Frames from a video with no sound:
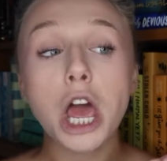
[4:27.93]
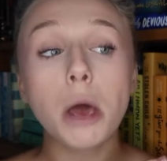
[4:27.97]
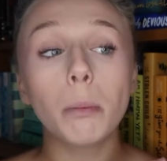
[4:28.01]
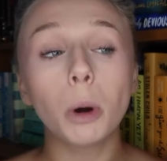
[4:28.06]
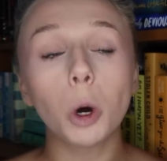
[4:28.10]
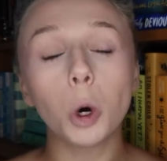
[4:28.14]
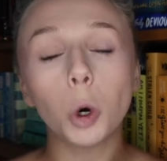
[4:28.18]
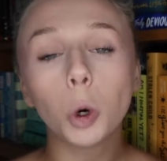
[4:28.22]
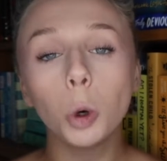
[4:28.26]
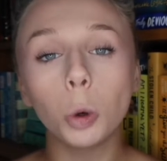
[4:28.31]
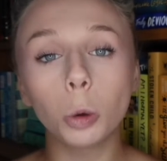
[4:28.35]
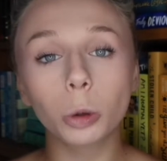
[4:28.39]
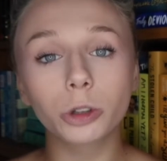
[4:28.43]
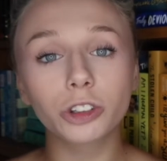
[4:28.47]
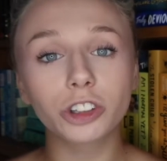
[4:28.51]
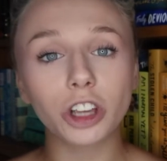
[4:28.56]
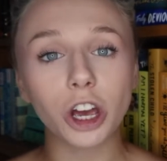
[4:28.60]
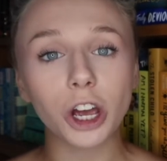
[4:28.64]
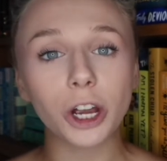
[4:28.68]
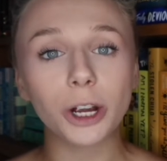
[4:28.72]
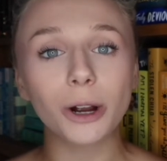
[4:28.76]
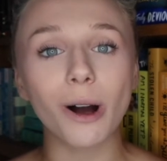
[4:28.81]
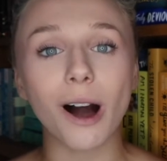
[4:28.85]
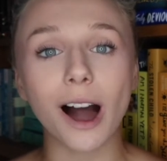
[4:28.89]
but
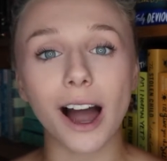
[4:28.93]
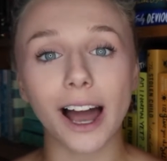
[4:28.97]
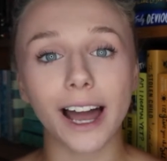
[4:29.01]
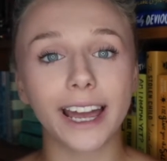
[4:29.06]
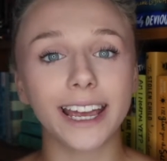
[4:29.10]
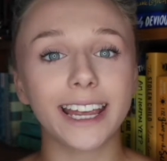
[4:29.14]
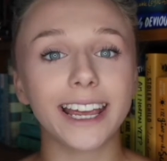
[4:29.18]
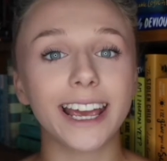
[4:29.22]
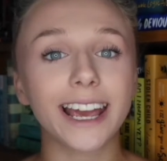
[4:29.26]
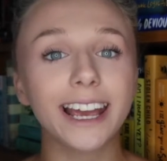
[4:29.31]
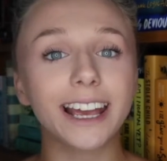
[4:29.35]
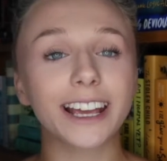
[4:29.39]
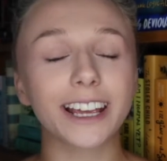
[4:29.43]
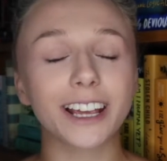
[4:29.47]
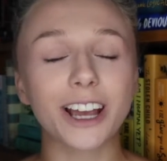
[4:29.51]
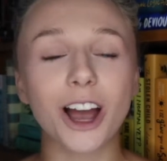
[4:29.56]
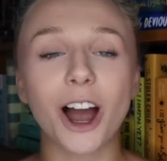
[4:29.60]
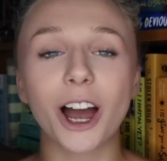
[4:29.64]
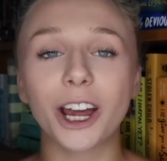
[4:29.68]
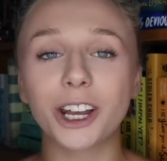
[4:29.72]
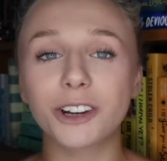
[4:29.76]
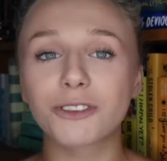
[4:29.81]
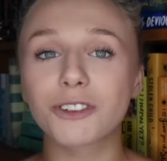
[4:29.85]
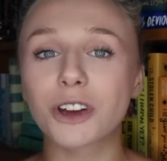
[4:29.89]
also I
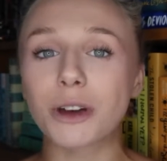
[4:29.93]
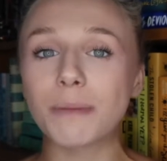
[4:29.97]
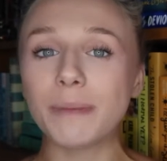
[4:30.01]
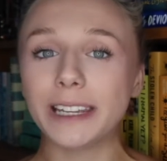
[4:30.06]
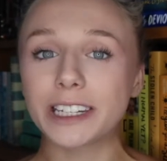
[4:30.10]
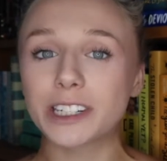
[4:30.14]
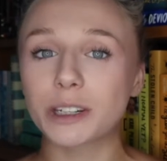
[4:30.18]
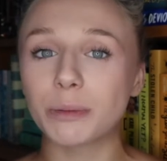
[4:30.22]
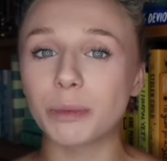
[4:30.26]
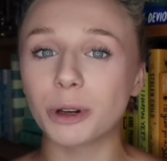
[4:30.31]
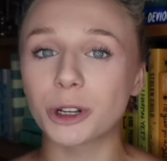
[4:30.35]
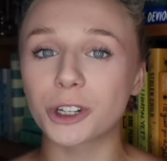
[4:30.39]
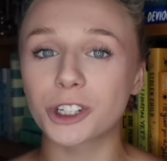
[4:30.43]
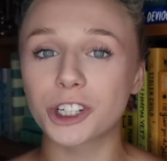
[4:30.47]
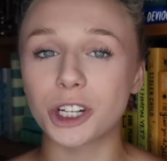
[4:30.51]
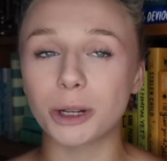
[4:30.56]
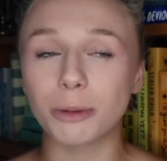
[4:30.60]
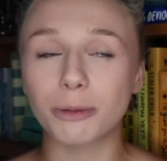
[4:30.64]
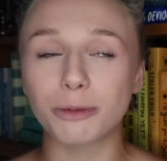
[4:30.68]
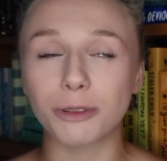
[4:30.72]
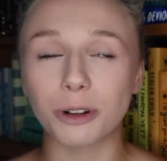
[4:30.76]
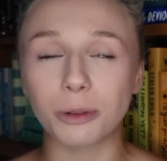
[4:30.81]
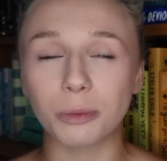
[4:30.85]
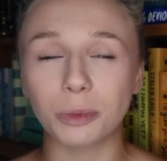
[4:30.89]
kind of commit to
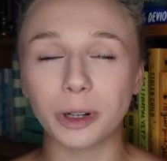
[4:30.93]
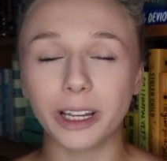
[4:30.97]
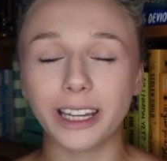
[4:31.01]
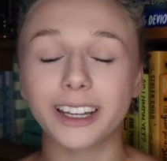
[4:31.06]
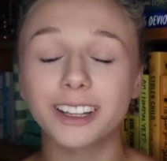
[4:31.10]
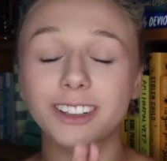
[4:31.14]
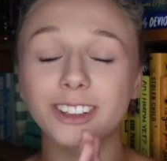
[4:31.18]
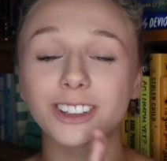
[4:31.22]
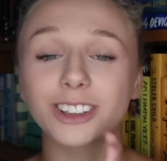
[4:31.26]
Booktubeathon week.